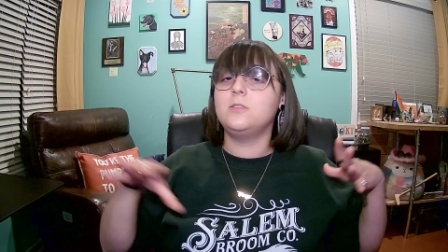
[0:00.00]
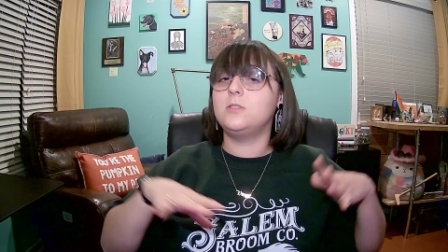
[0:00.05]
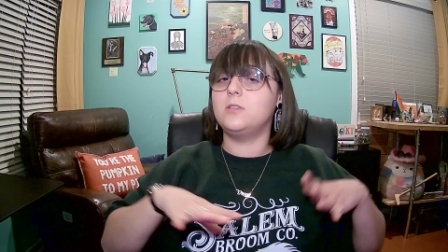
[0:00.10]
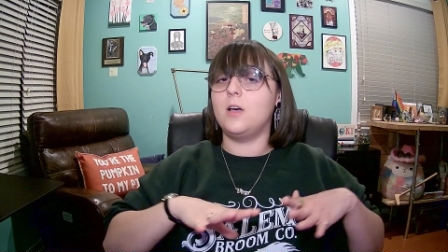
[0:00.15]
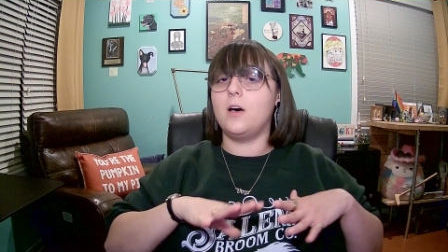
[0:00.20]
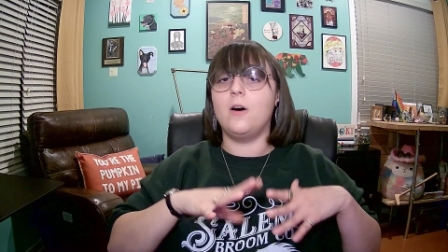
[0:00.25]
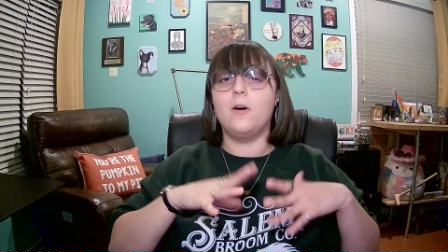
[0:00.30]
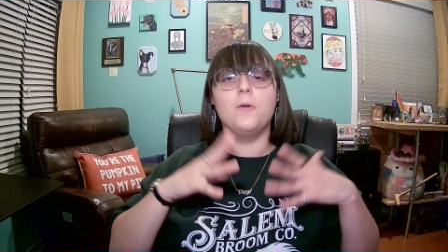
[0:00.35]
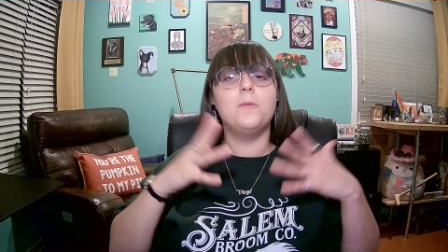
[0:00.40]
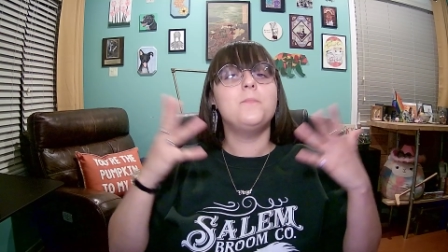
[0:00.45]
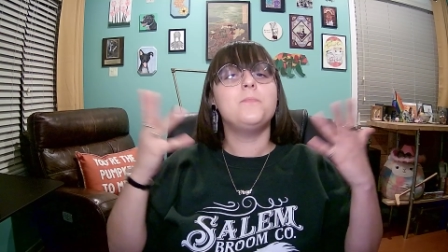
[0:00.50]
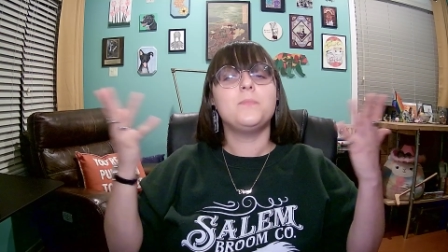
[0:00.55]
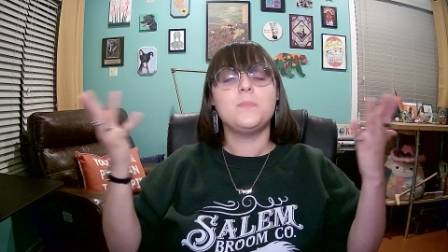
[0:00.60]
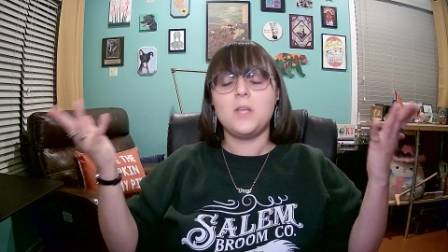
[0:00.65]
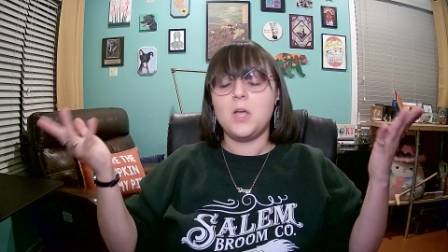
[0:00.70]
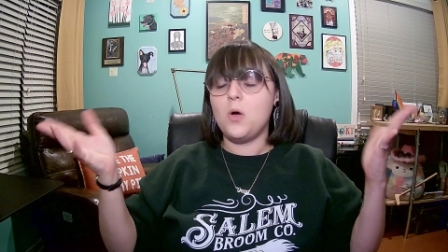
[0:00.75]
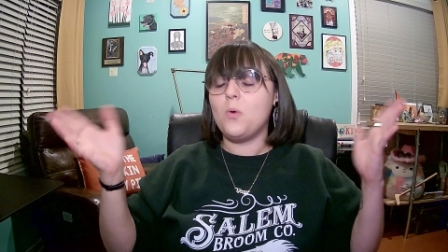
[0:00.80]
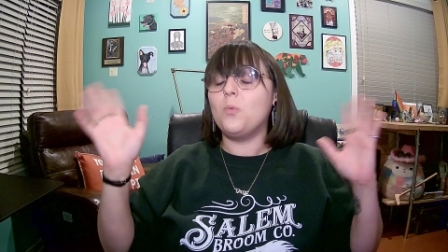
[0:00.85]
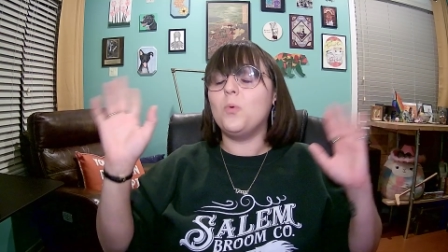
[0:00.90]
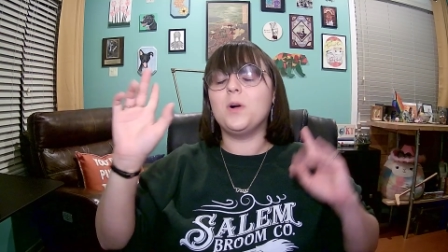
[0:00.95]
So
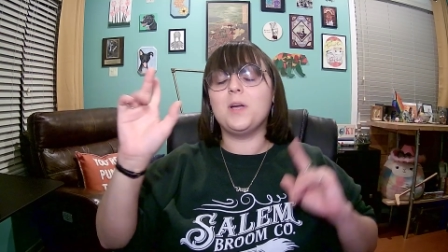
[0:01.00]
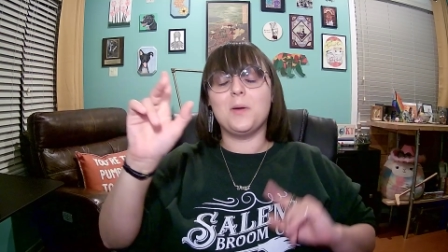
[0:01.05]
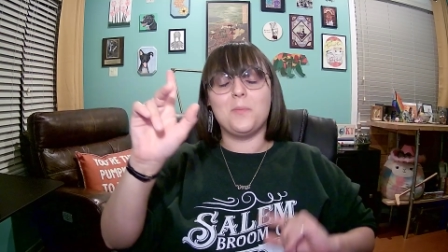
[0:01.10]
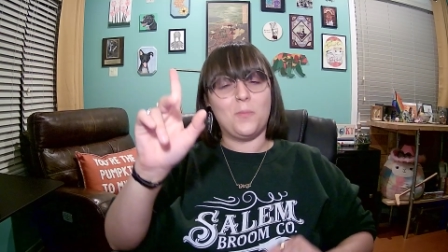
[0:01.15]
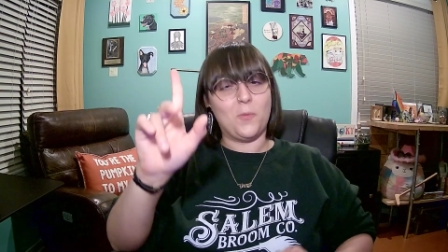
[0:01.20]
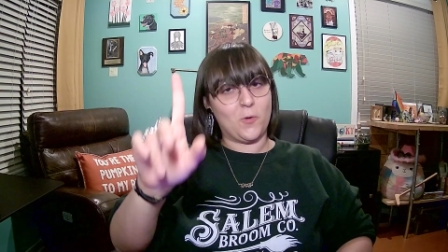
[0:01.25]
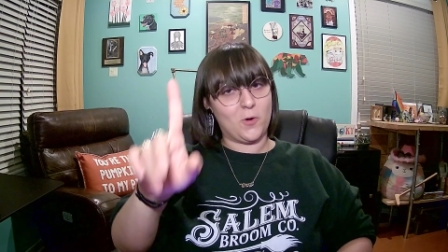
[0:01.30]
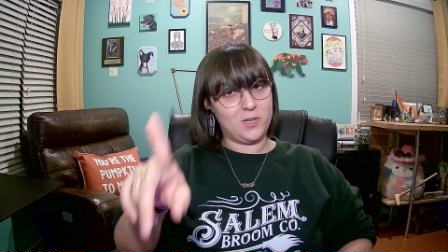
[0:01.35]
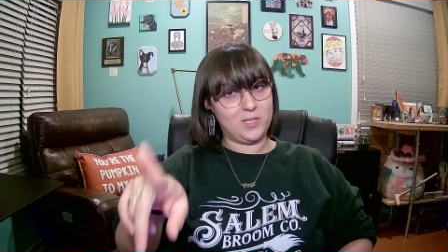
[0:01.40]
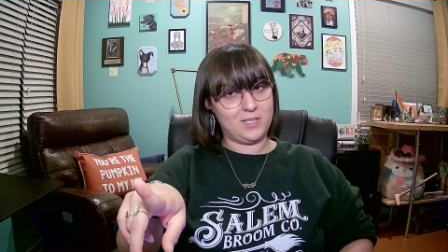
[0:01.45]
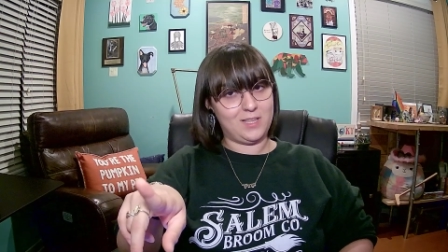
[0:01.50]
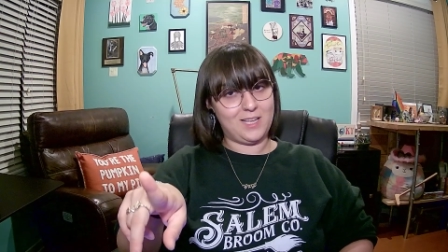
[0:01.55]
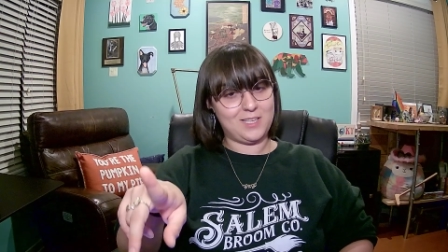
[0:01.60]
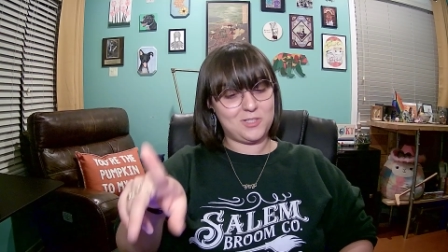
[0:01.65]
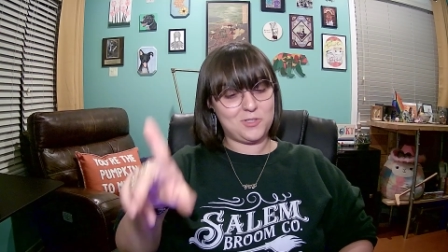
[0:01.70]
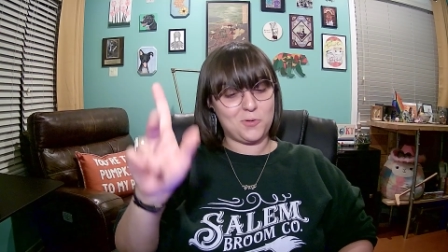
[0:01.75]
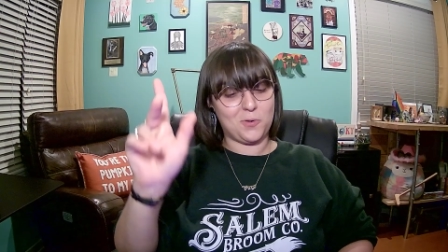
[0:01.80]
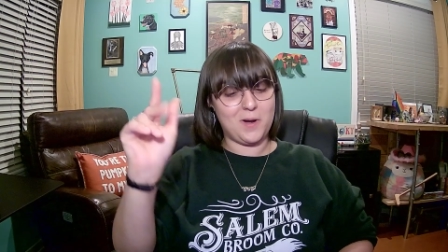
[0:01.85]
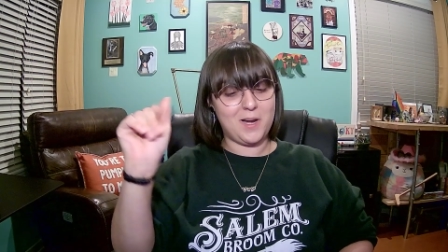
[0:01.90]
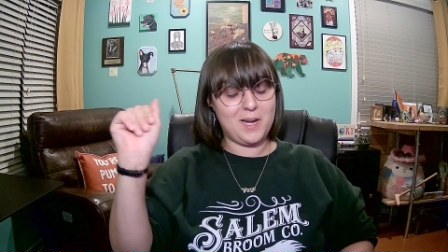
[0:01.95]
we'll get more into that
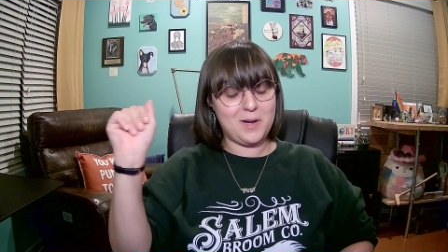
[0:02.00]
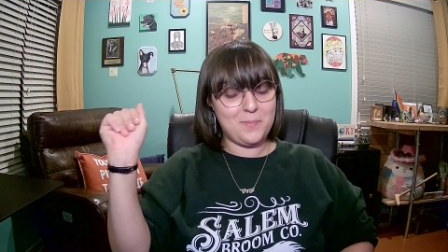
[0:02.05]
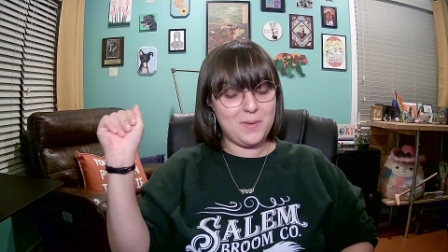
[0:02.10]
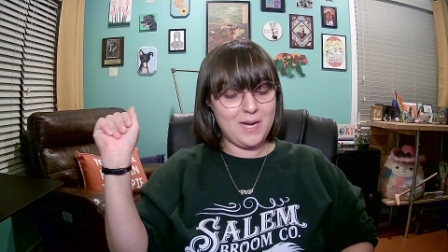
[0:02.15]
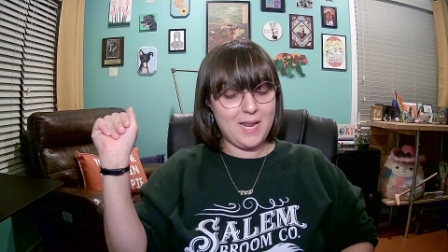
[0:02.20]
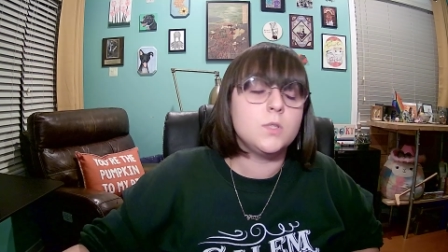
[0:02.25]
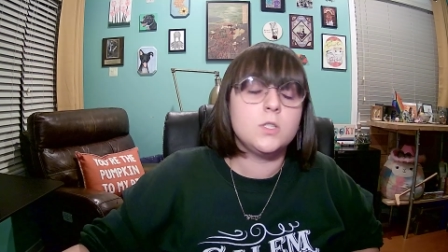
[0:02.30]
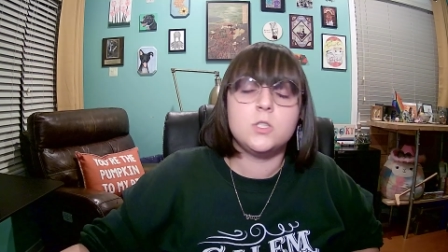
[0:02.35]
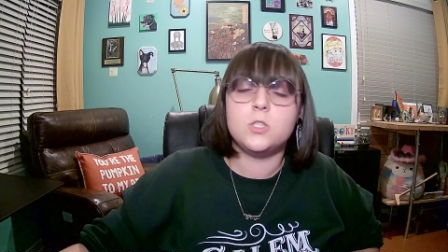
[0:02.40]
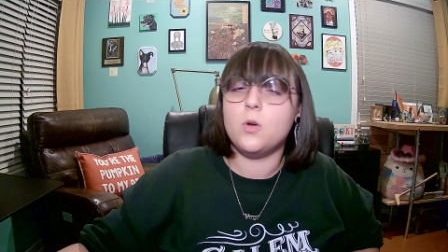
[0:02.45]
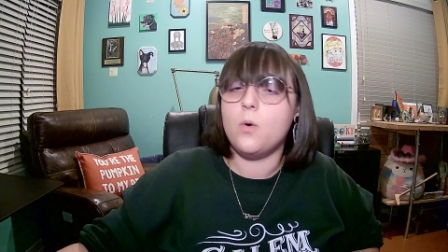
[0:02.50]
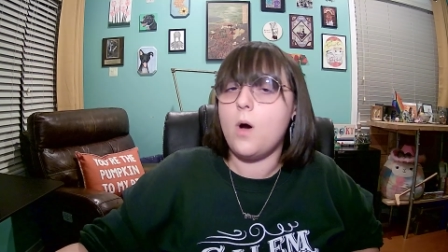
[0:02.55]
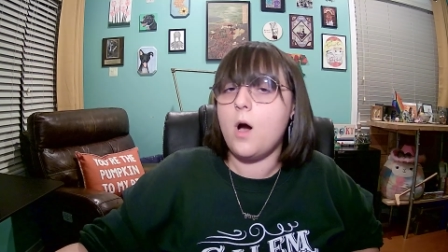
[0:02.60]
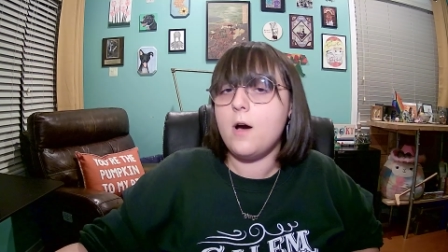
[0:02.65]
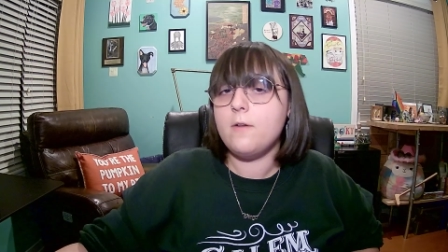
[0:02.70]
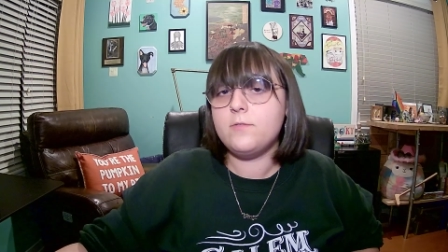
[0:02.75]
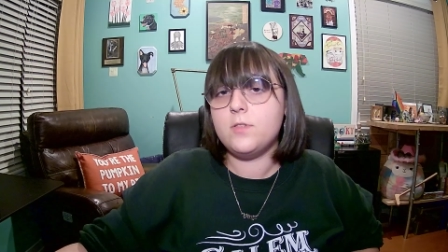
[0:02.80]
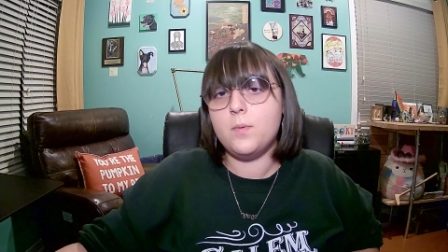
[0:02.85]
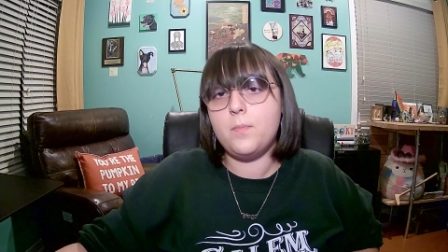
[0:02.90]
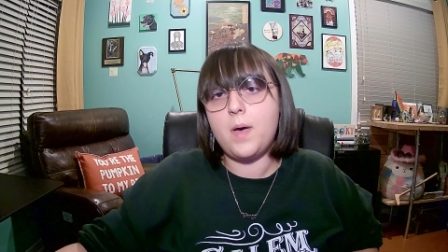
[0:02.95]
story in a minute. So
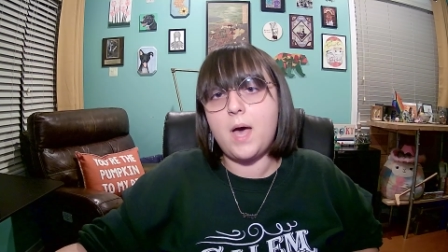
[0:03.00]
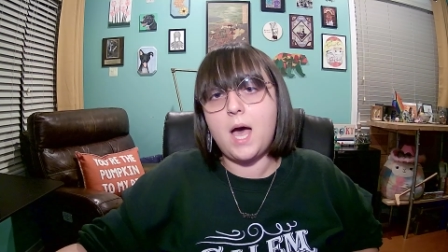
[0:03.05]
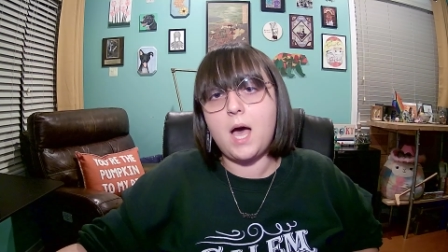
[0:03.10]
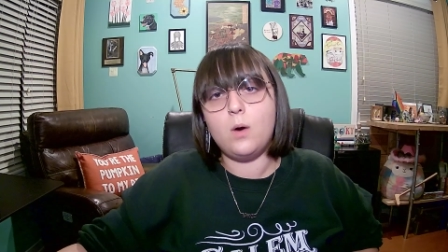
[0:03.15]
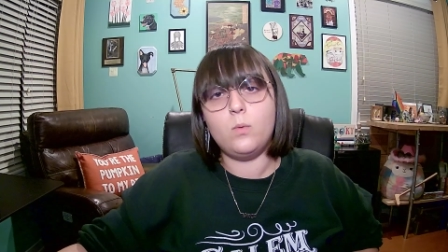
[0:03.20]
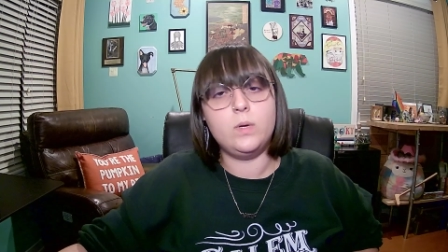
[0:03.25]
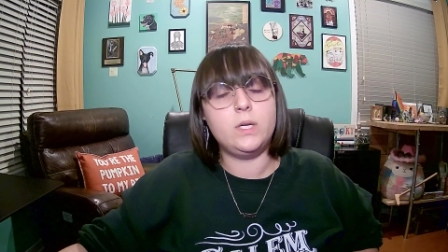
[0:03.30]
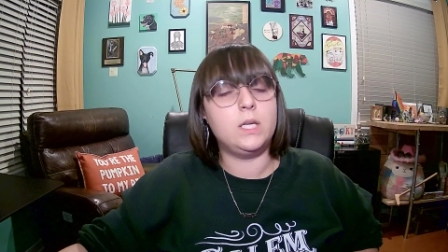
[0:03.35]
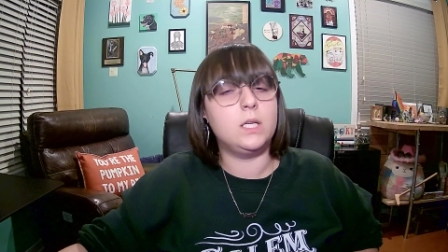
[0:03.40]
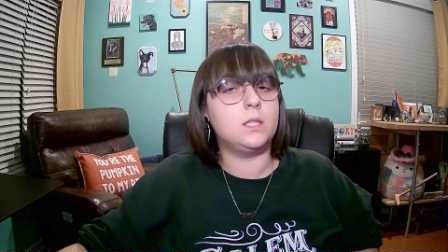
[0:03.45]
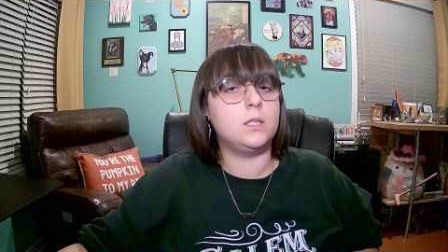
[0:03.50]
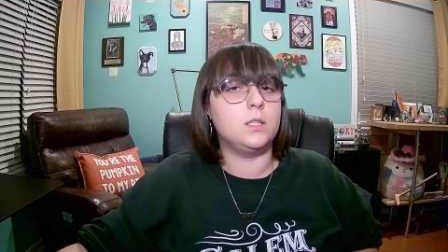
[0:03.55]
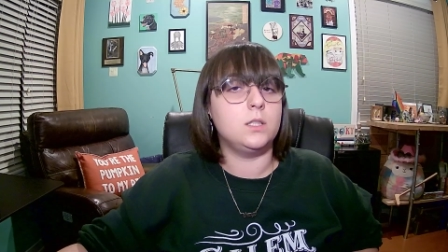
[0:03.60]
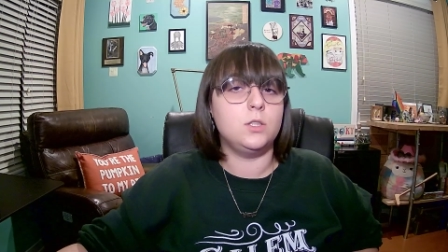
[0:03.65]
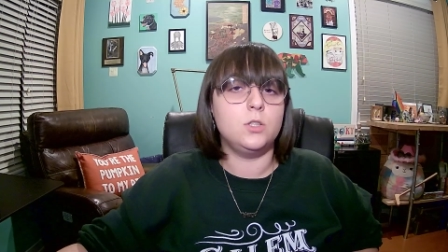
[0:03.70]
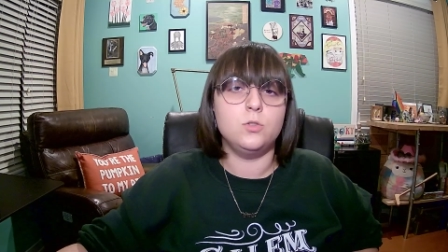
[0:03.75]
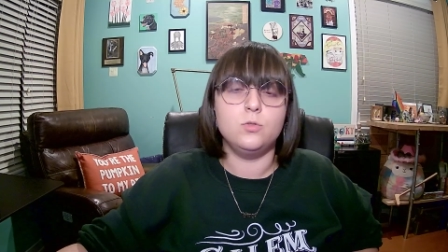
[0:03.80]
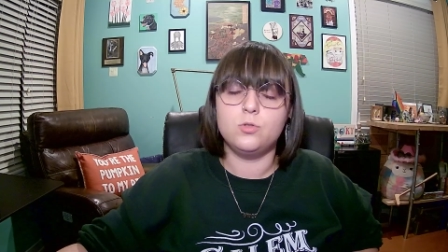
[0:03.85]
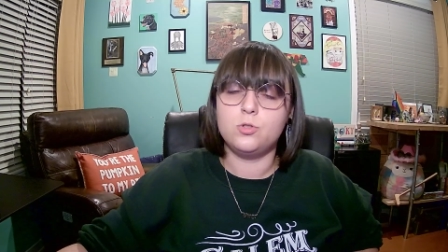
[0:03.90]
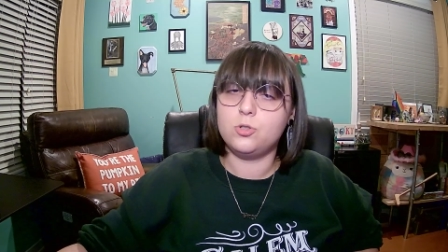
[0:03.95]
off the bat, we get the
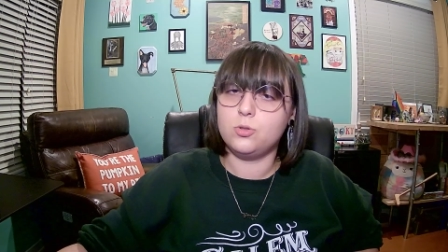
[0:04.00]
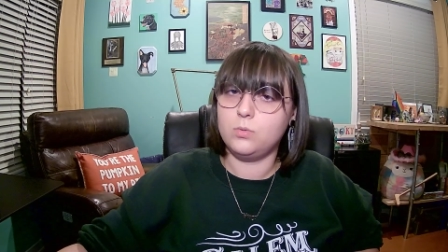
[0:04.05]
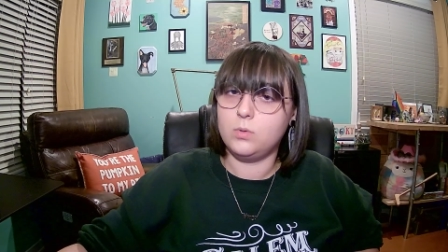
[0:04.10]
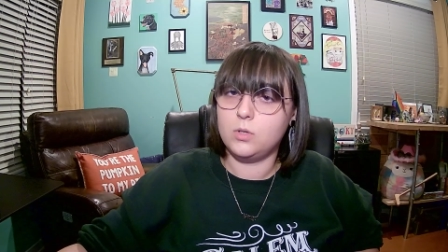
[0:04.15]
usual